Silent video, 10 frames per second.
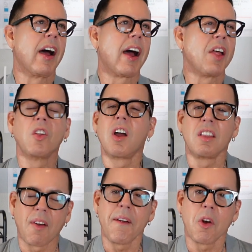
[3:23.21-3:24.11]
I don't know,
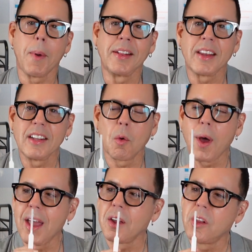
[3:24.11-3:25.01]
it's very romantic in a
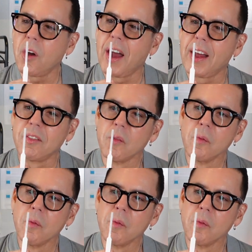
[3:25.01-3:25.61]
way, you know, and